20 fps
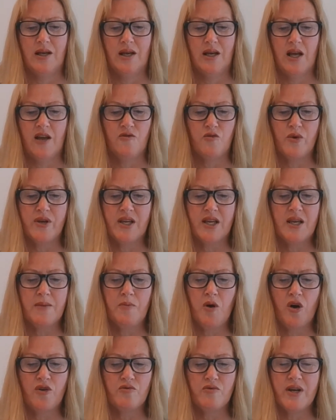If we keep
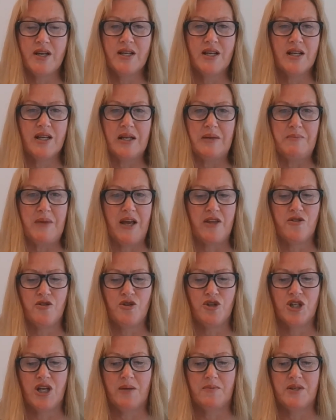on reading in Matthew
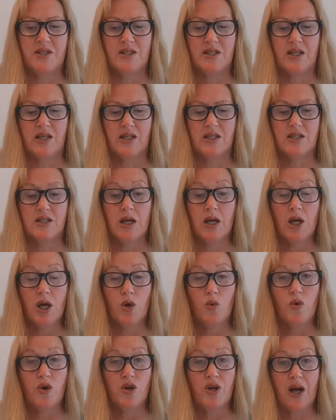chapter 6,
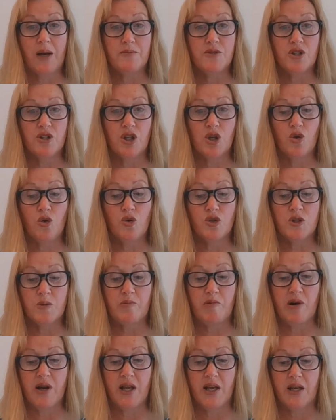we'll come to the Lord's
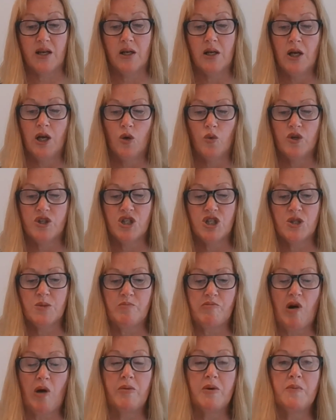Prayer, which is
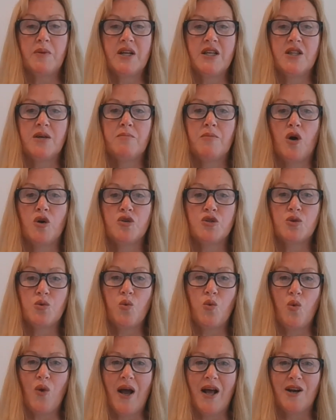probably the most
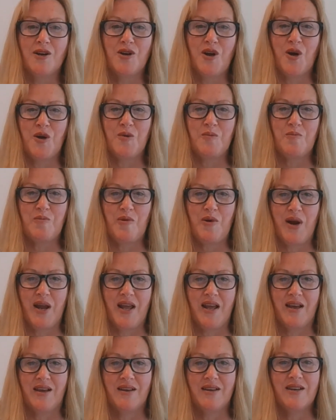well-known prayer